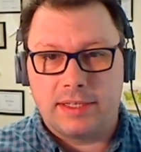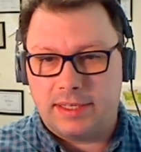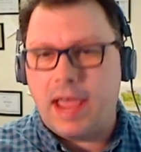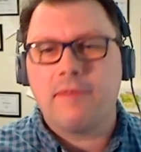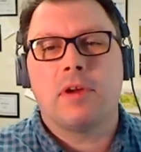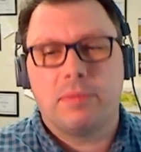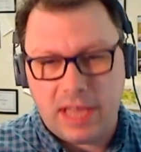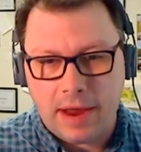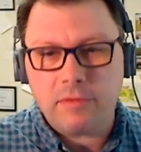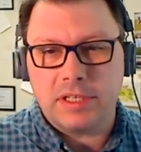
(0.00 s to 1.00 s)
It's like every,
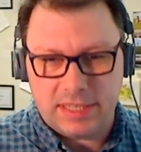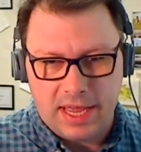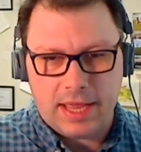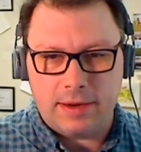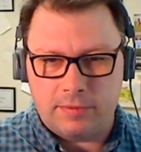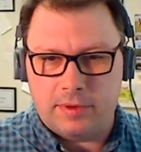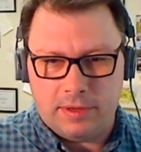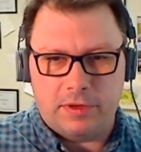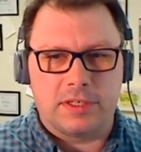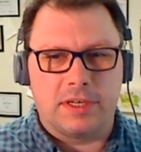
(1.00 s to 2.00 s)
every state,
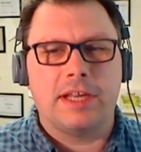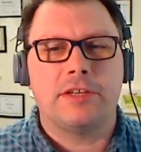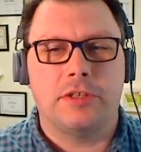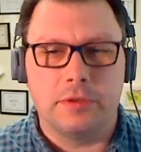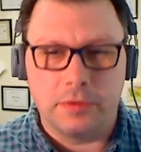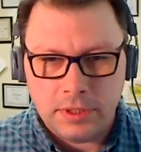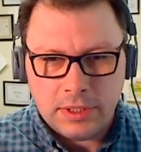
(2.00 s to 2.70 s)
if there's an issue,